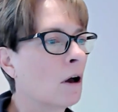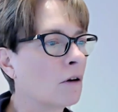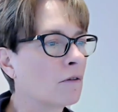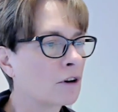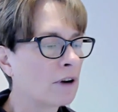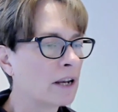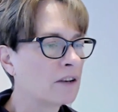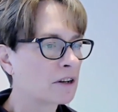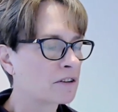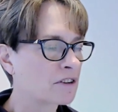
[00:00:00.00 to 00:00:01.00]
of
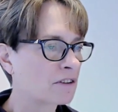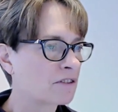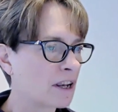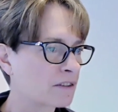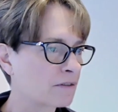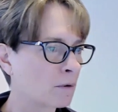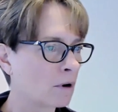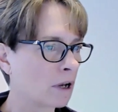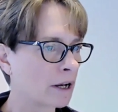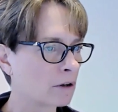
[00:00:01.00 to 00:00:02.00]
creating a successful
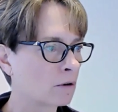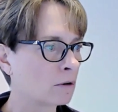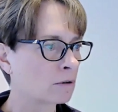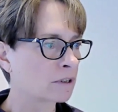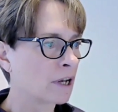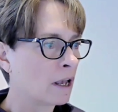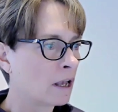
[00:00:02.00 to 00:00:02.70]
online course,